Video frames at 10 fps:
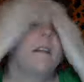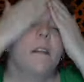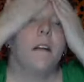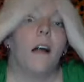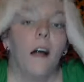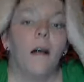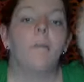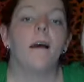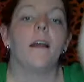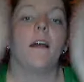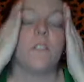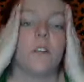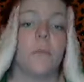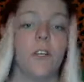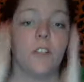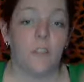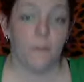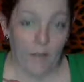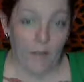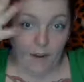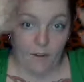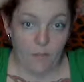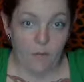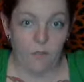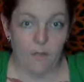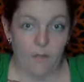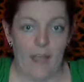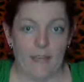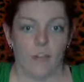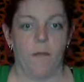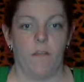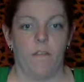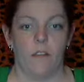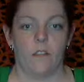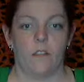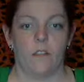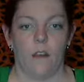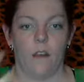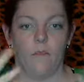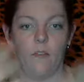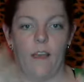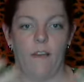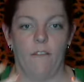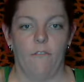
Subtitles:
I also make sure that my hair is pulled back out of my face so that I don't have